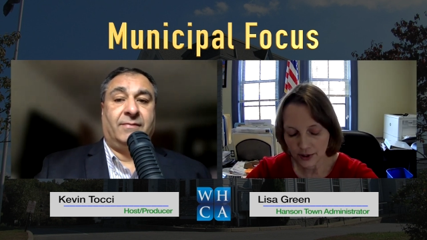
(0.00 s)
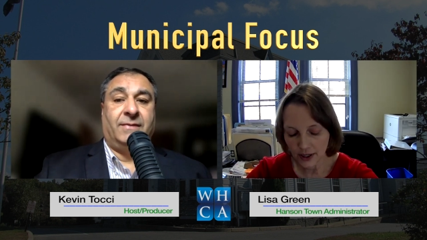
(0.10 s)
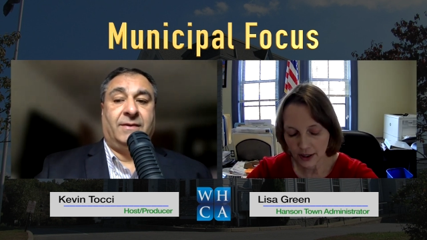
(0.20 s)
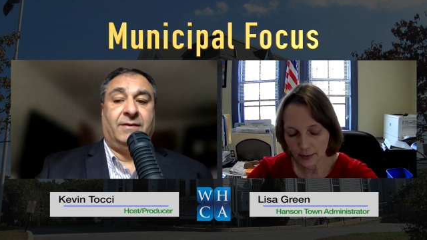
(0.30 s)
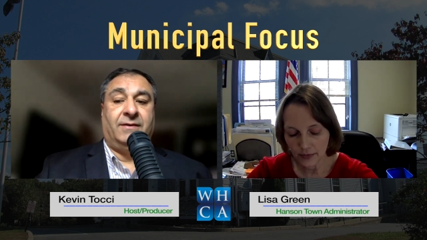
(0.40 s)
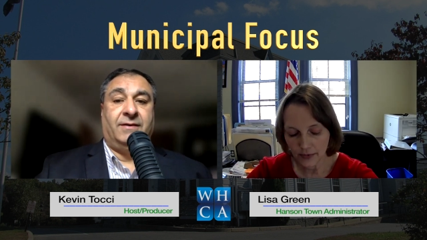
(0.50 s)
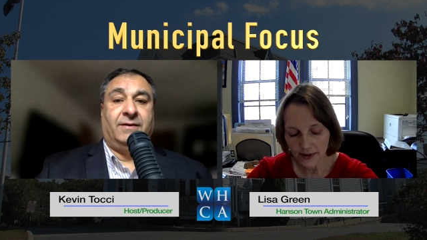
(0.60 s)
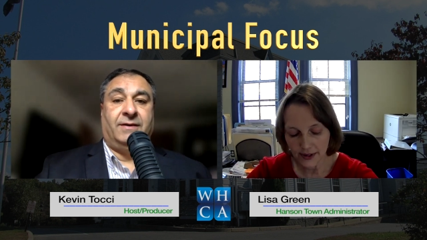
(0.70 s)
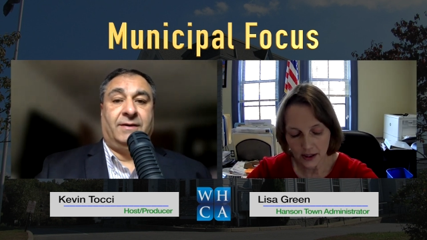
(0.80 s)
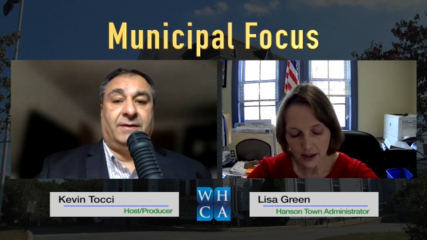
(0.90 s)
Speaker 1: um,
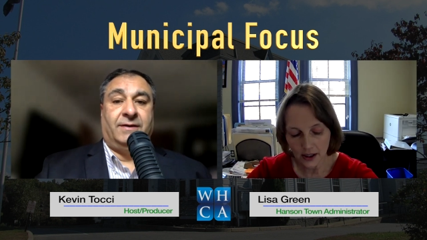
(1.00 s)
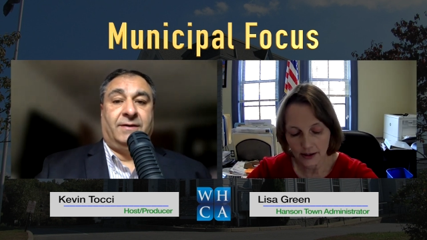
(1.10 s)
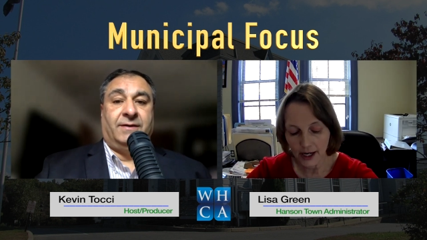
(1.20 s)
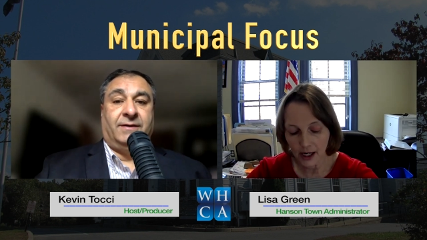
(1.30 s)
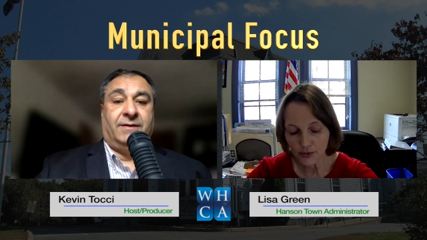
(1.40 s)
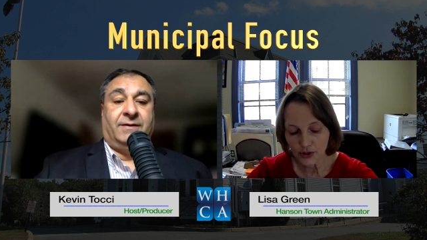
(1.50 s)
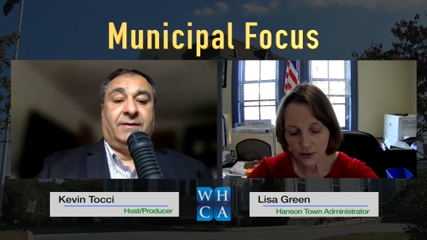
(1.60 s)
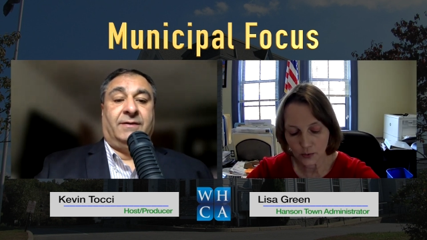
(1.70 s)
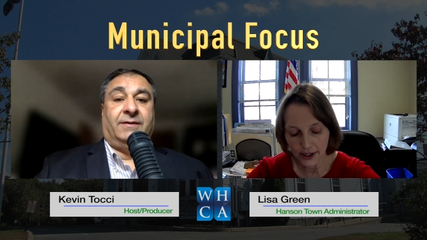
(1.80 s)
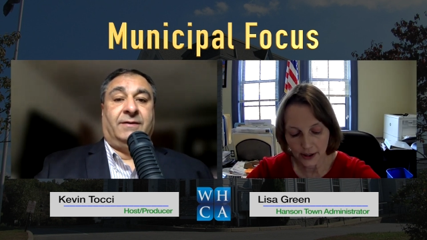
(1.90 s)
the
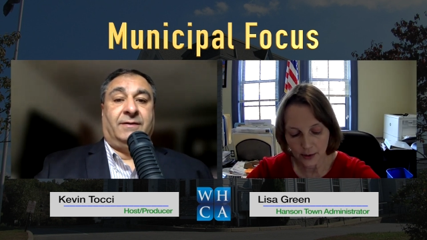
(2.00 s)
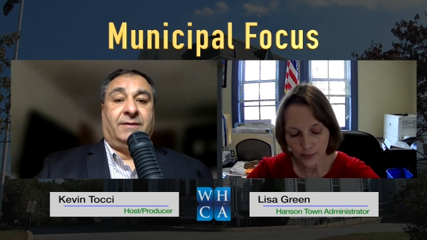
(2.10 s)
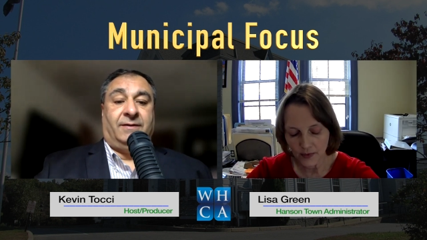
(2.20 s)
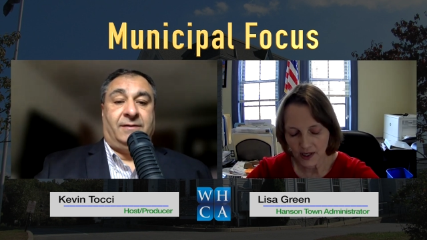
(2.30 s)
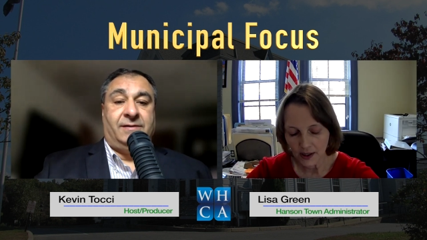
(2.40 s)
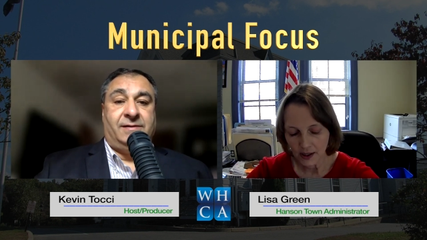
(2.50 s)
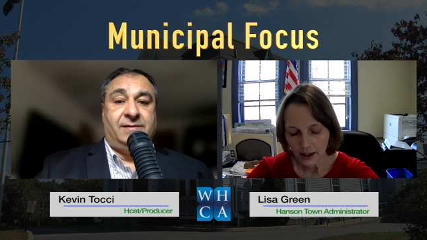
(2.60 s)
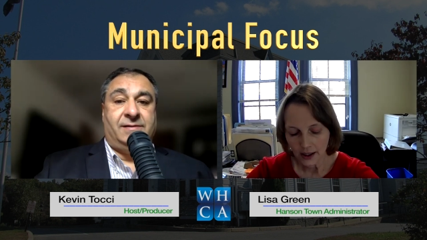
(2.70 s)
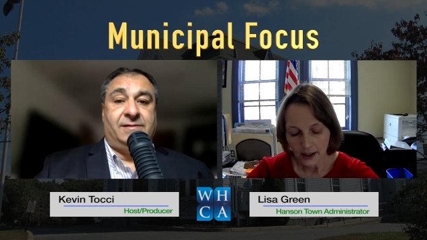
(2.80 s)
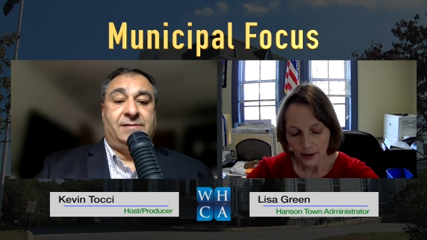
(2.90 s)
adoption. We are
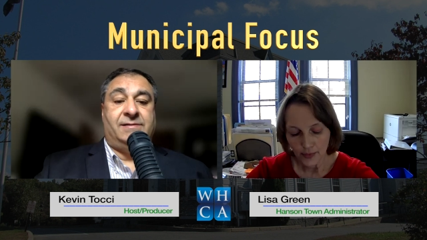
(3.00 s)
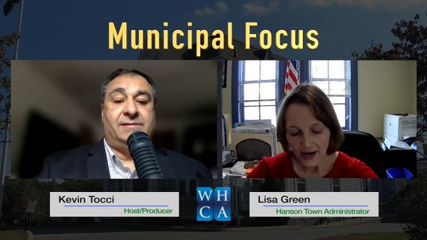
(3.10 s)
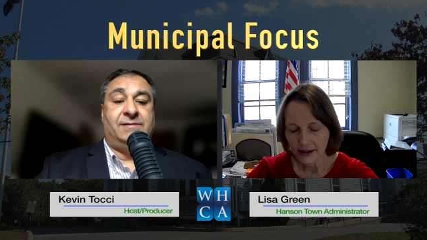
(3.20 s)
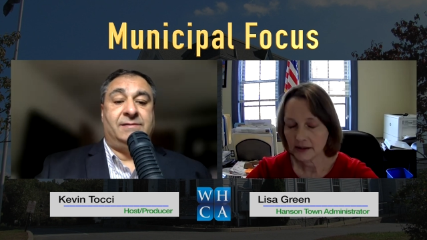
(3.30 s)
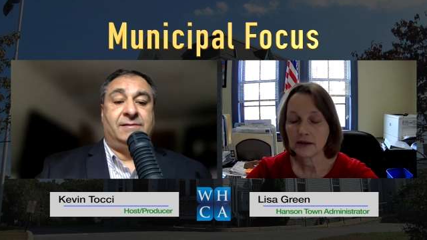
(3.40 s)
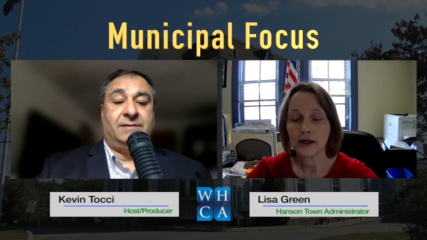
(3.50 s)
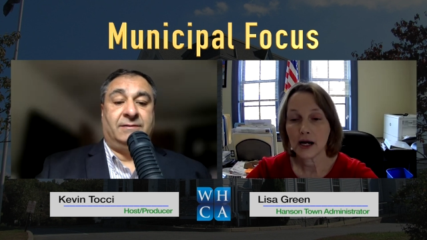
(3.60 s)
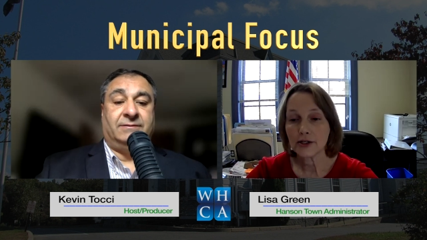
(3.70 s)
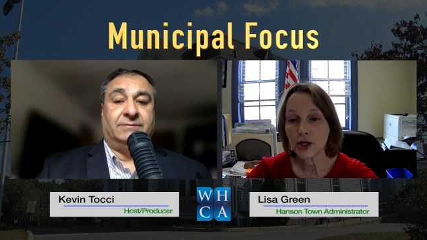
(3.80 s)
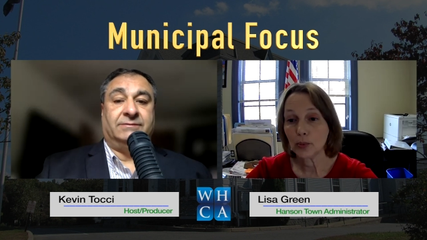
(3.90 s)
uh, back at the
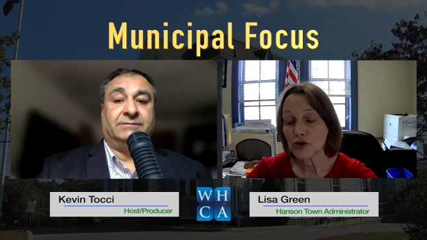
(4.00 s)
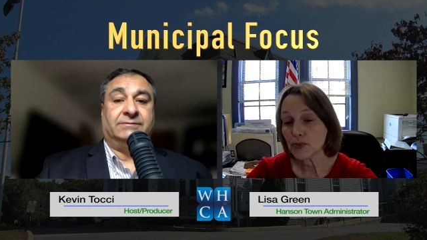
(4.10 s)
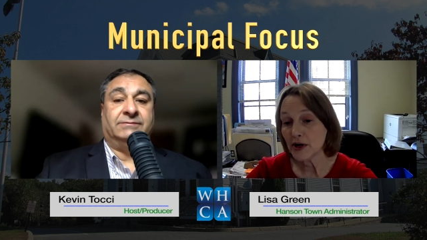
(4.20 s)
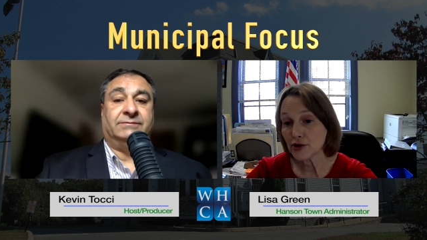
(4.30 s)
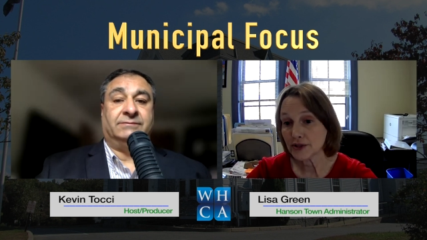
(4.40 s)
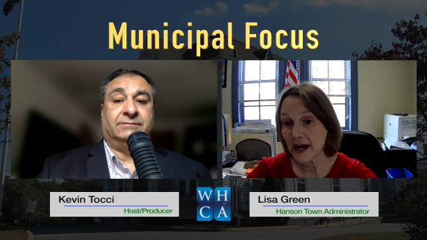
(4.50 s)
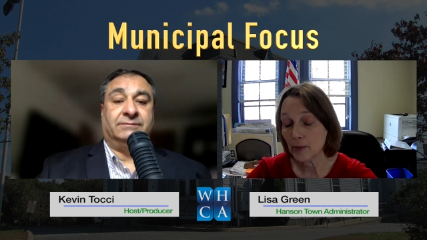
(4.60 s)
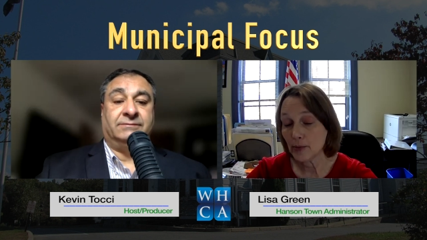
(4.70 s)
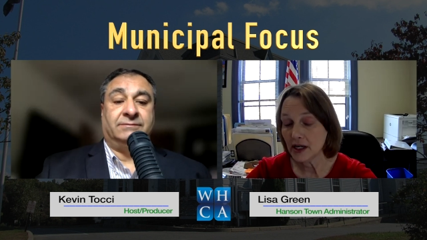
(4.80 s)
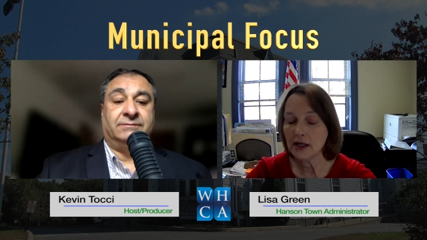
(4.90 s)
October special
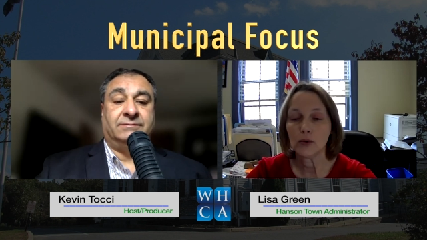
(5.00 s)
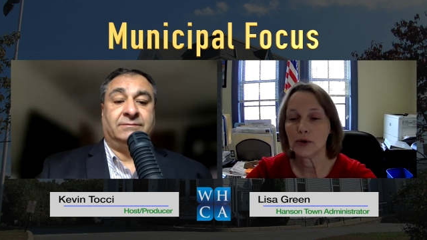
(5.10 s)
town meeting.